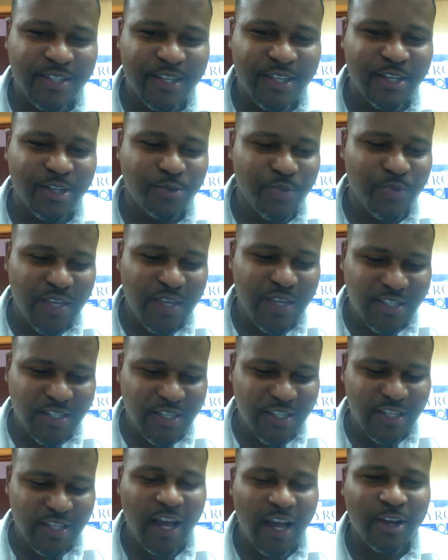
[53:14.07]
skills? We can
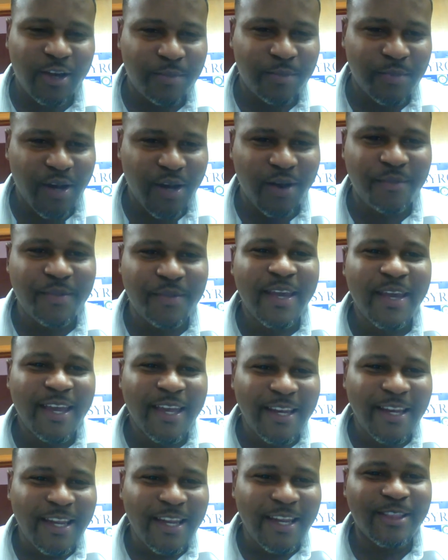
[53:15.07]
just lock them up
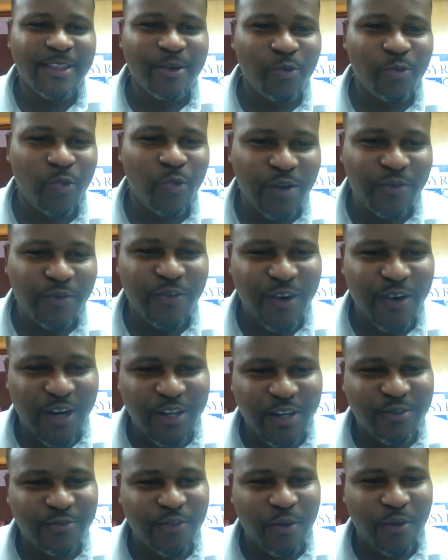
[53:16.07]
and let them work for
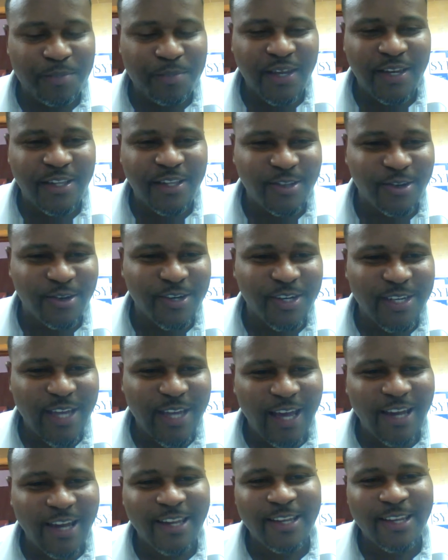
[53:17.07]
us for pennies on the
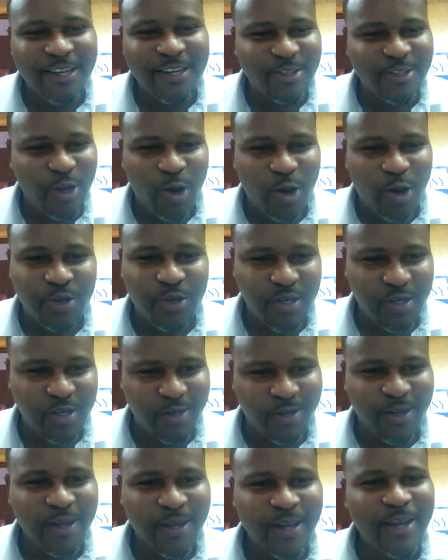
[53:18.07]
dollar, and it's all
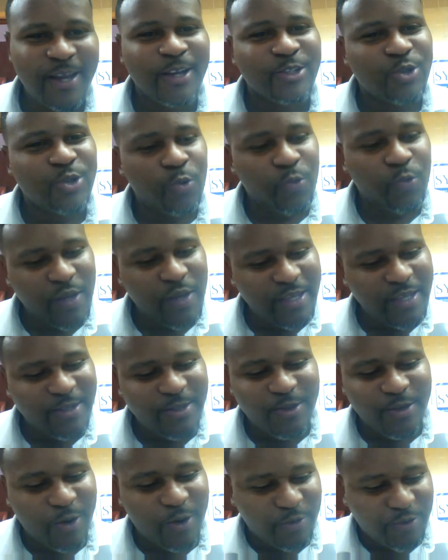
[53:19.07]
good. So we,
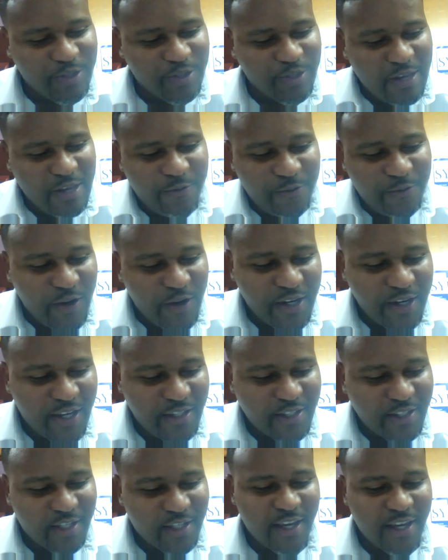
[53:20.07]
defund
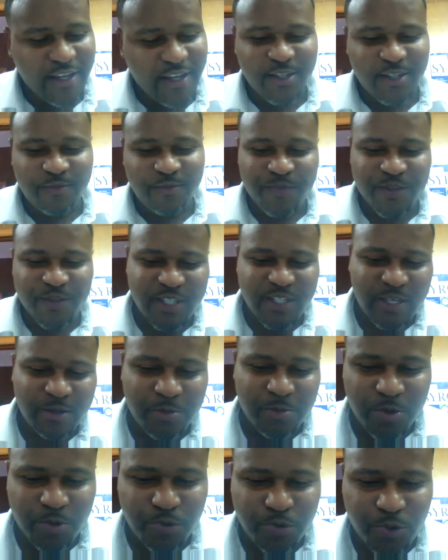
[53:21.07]
education, send
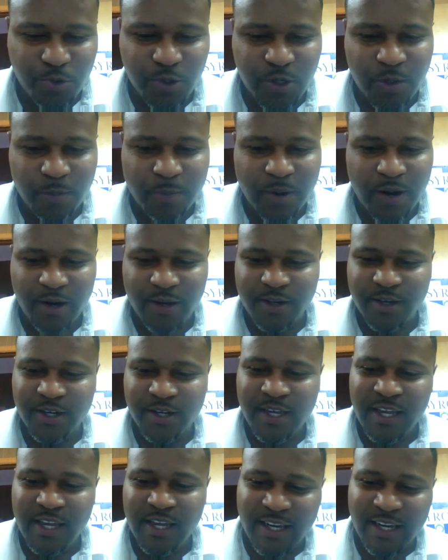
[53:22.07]
them to rural America,
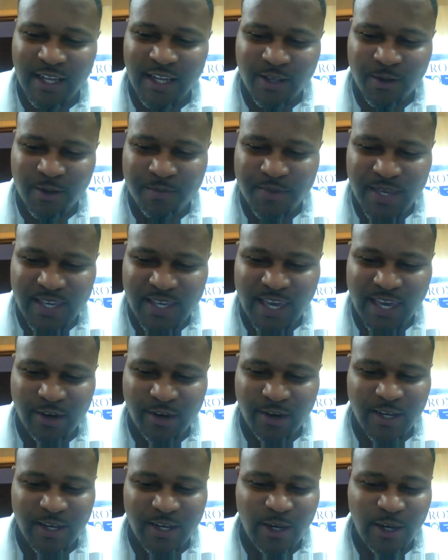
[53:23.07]
let them be
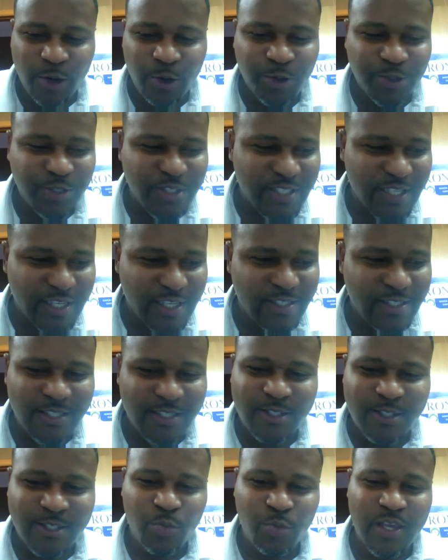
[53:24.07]
counted in those
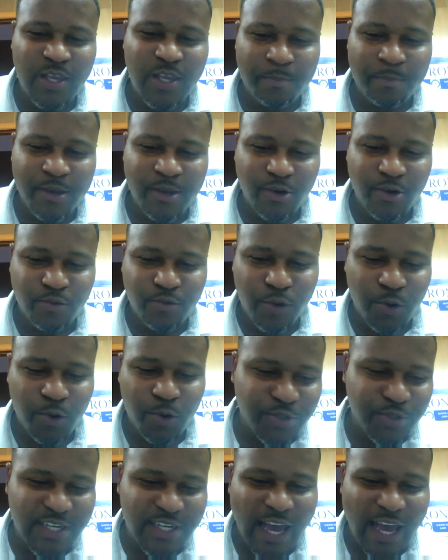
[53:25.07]
census so we can build
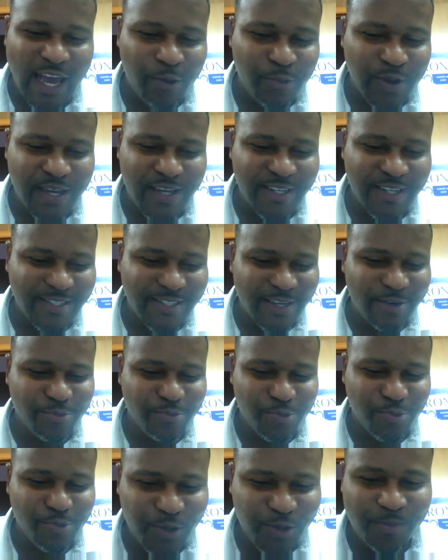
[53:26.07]
roads and highways
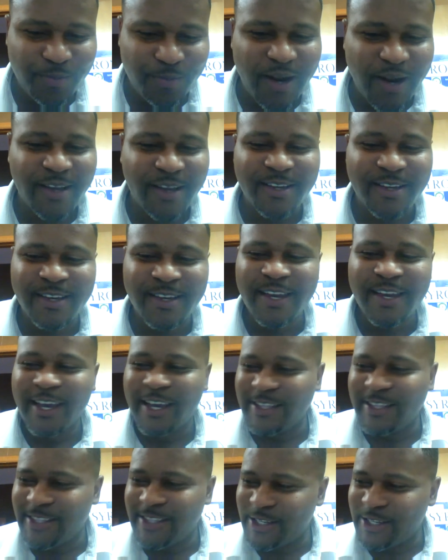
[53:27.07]
in rural America
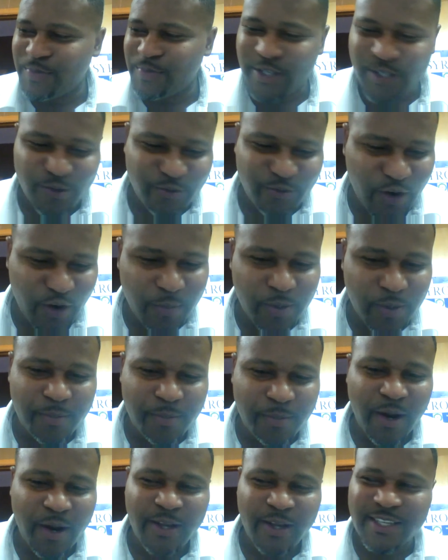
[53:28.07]
at the expense of urban
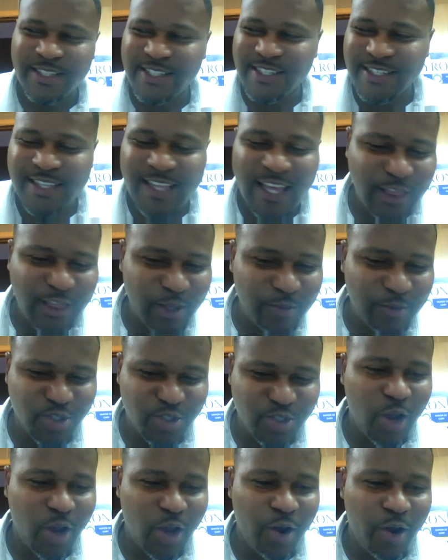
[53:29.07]
America, and just let them
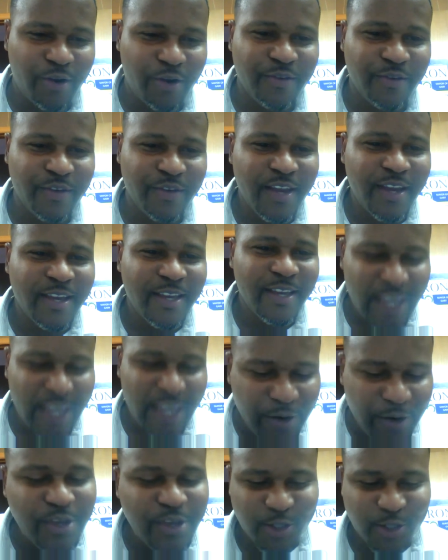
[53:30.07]
starve.
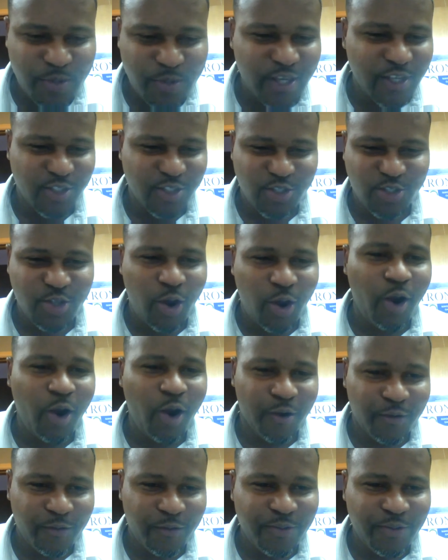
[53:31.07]
Gary is being
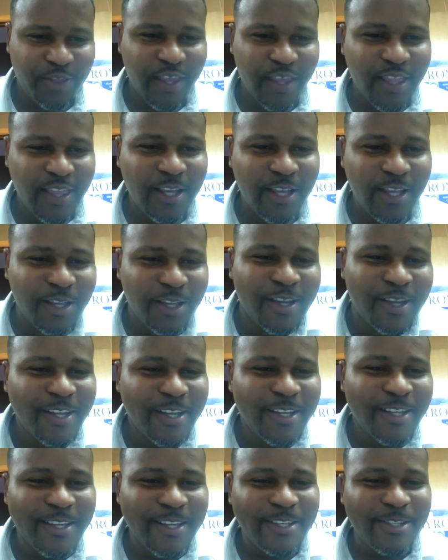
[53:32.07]
starved. That
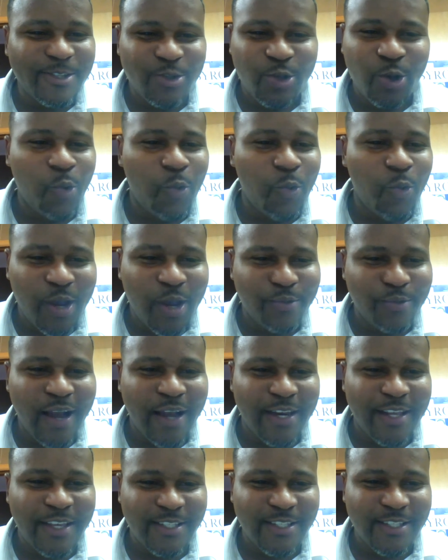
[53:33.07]
is no way
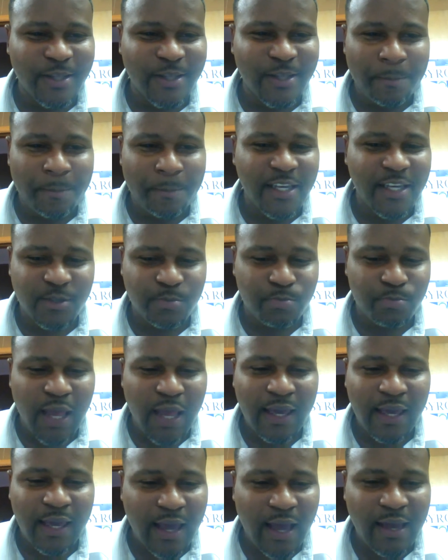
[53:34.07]
around it. It's the biggest
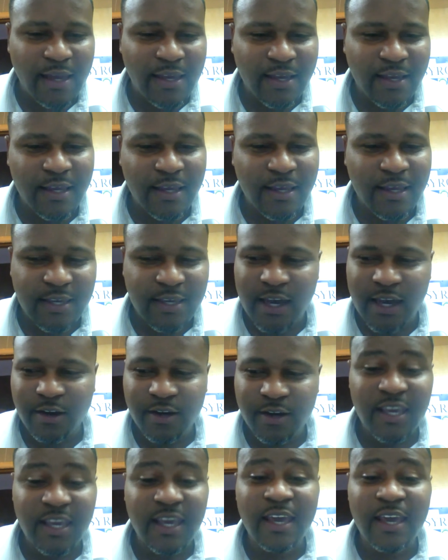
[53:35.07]
black eye in Lake
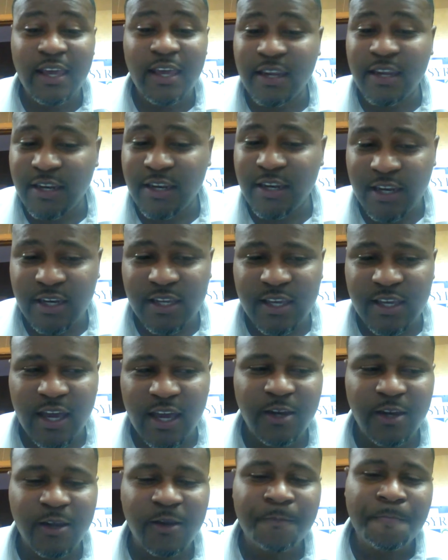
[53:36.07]
County and in
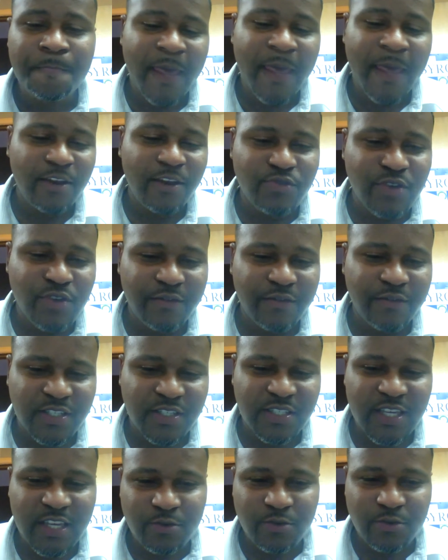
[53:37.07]
Indiana. How do you have a
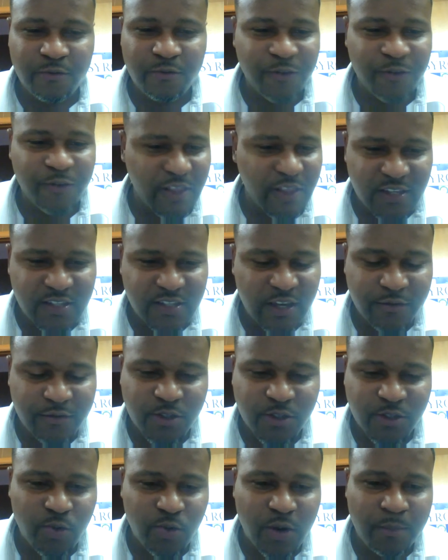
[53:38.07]
city with 57
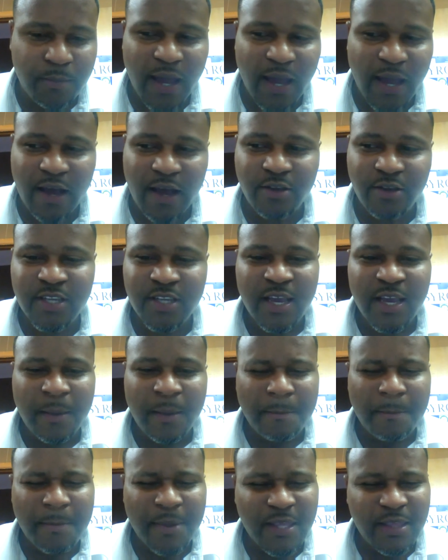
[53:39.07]
square miles
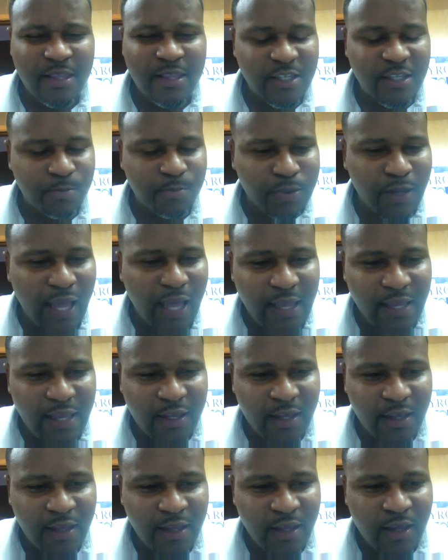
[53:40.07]
be this
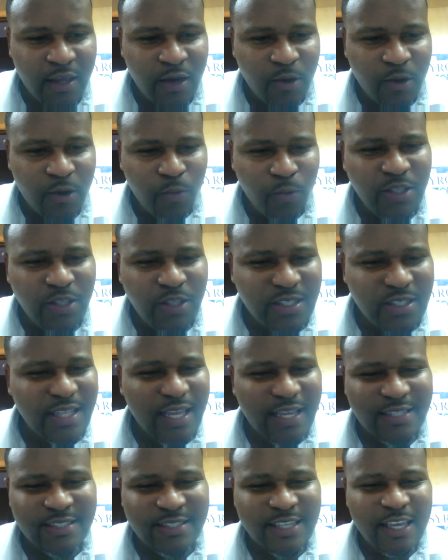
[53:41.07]
blighted? What does
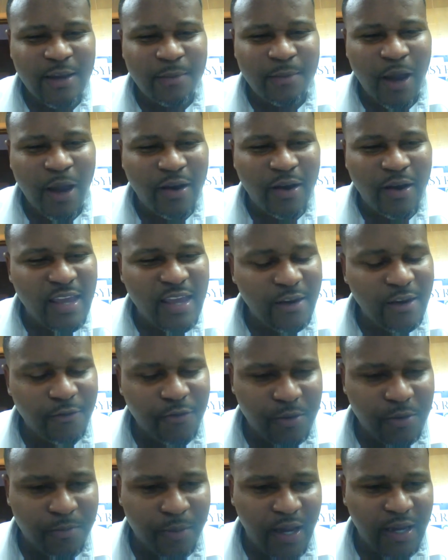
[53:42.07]
that say about
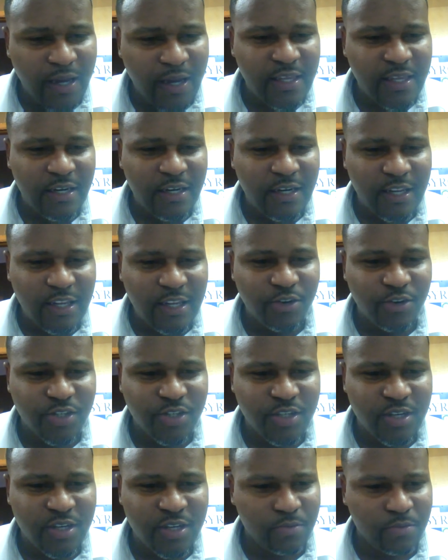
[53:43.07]
everybody in
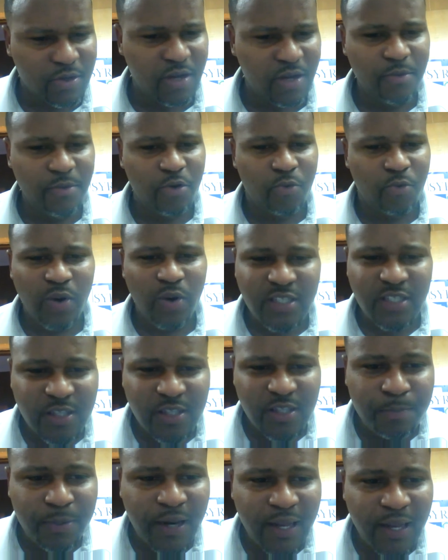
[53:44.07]
leadership? Come on, what's
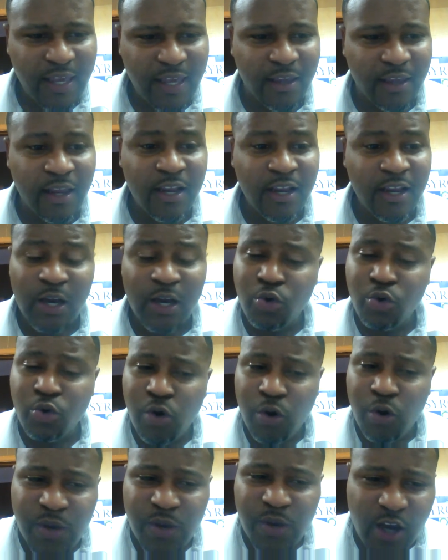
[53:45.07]
the plan?
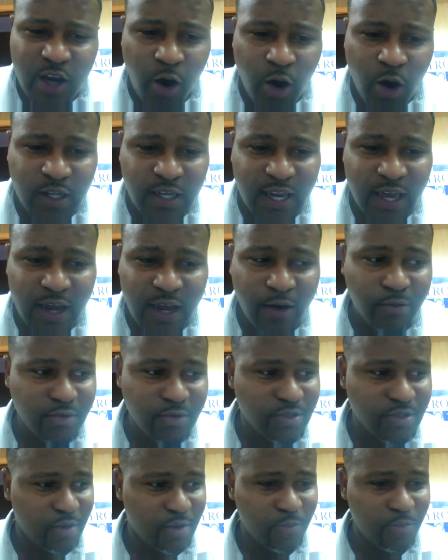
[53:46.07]
Who are we calling out?
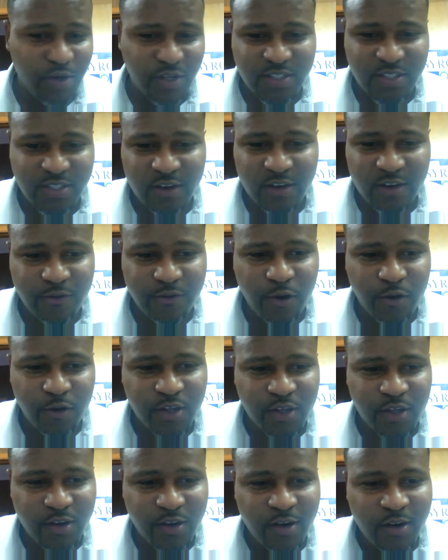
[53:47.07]
Someone's at fault
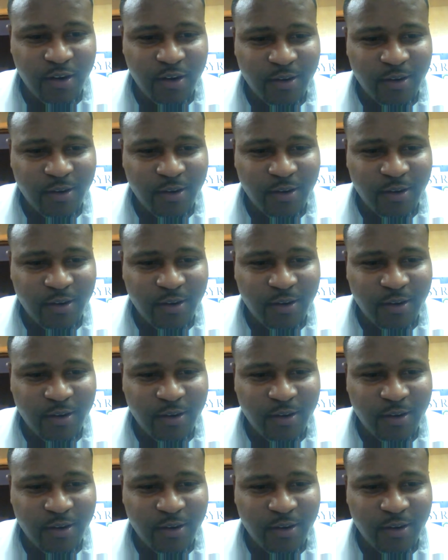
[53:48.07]
here.